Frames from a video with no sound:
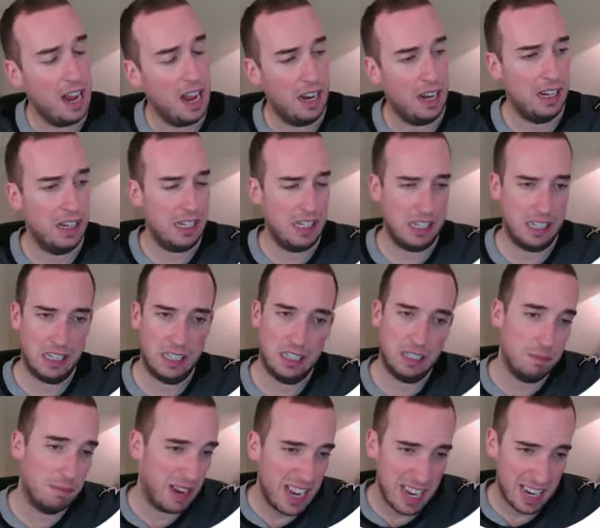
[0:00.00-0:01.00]

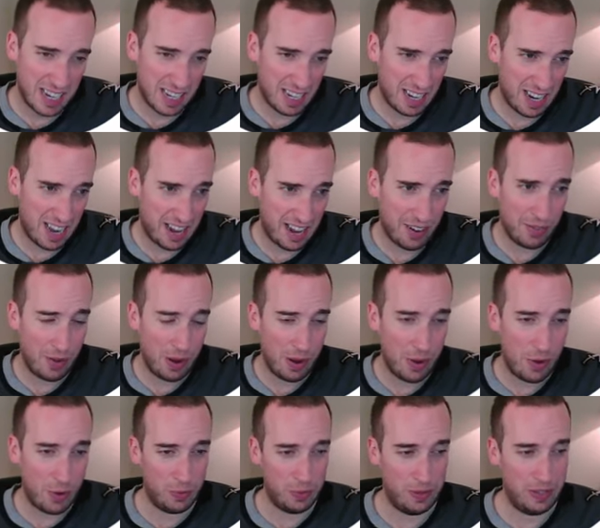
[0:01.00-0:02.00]
ah man i don't
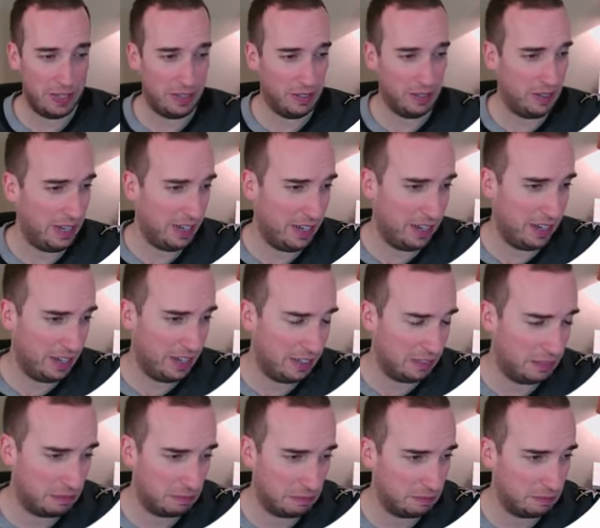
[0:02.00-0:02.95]
know like they